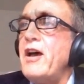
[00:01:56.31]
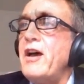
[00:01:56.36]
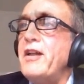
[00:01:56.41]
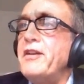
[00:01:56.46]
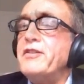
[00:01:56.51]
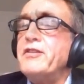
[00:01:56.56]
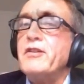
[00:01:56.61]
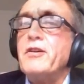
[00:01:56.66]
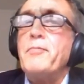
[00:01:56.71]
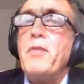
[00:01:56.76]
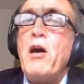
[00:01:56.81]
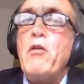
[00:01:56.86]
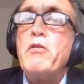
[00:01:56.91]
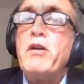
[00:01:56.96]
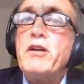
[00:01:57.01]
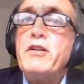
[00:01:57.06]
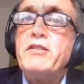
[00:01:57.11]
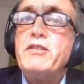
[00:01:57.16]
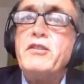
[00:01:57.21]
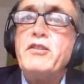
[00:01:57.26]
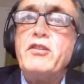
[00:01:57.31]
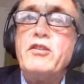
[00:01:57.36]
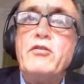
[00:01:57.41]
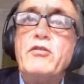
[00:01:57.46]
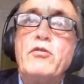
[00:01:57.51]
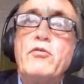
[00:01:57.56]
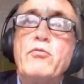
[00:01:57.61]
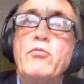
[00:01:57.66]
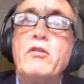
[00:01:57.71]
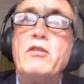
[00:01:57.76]
And our
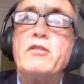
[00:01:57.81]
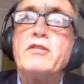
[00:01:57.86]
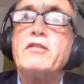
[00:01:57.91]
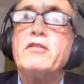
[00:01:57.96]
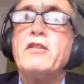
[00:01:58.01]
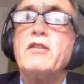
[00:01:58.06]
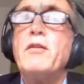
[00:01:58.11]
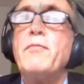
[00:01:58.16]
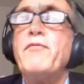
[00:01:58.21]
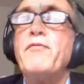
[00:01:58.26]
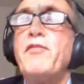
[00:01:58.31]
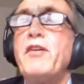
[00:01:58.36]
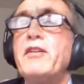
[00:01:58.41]
institute was